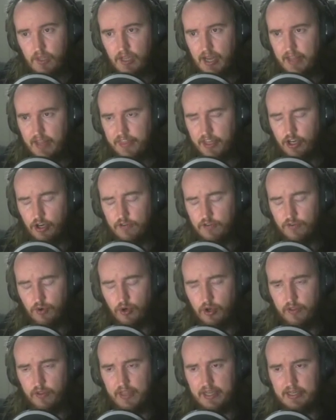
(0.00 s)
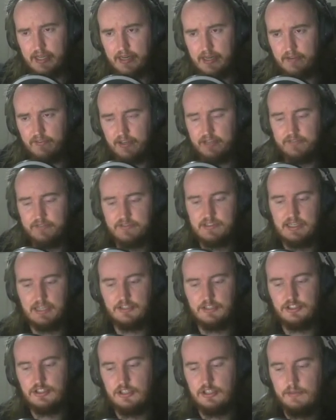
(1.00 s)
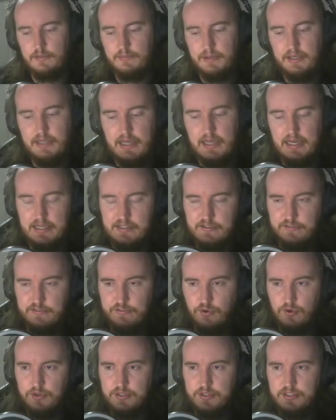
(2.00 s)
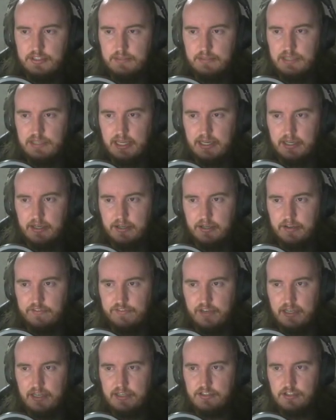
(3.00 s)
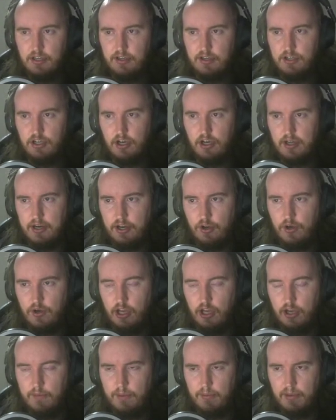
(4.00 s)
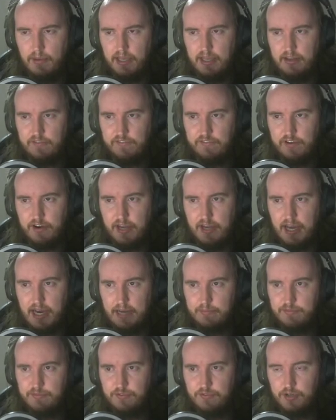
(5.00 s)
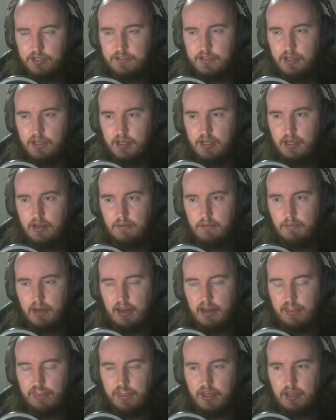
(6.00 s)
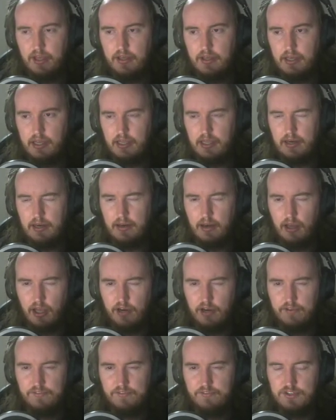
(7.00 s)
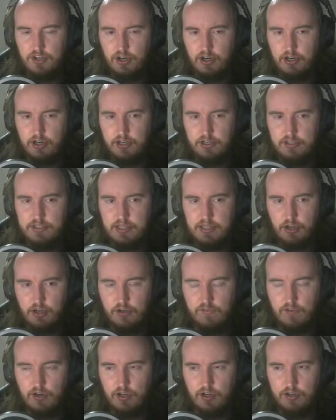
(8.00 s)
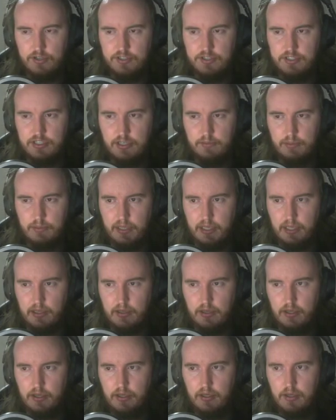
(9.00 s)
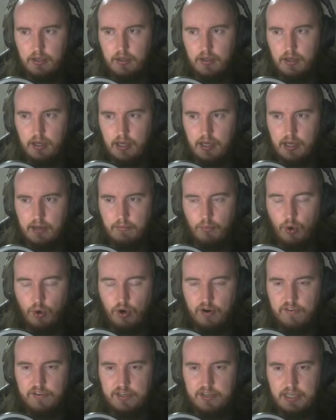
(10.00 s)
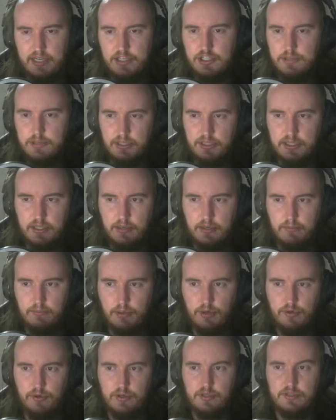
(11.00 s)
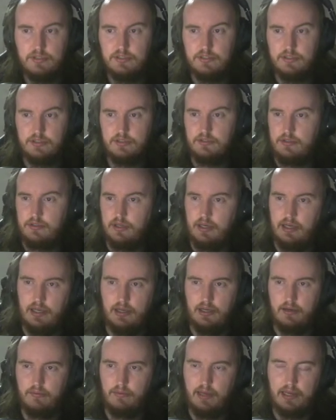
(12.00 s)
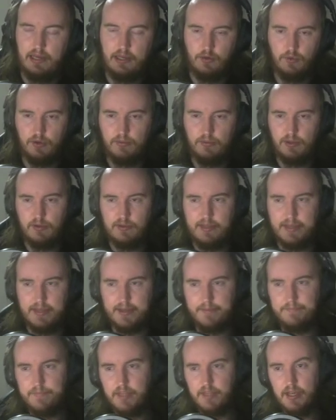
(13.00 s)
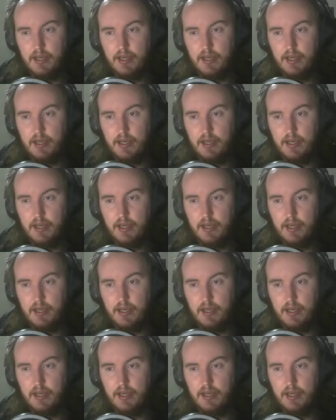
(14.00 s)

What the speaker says: I think overall that kind of leaves Sludge Slurper as a 4, and seems like a fairly solid card. I know a lot of people are getting very hyped for it, but I think in a lot of scenarios that overload is going to be more of a detriment than a bonus, like it would be with Lickem.